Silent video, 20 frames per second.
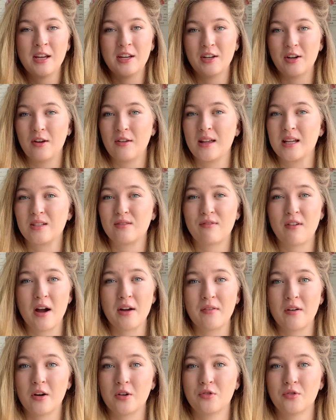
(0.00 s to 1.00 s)
You know, there's
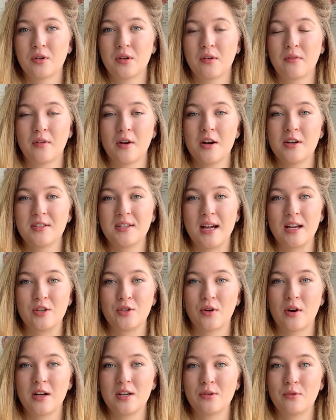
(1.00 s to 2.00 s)
500 of us and
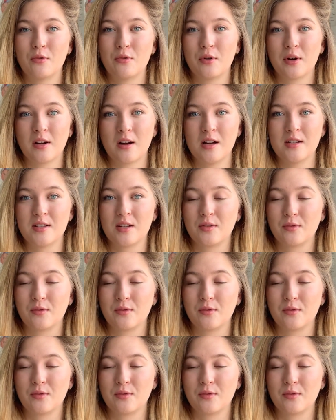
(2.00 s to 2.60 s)
trying to organise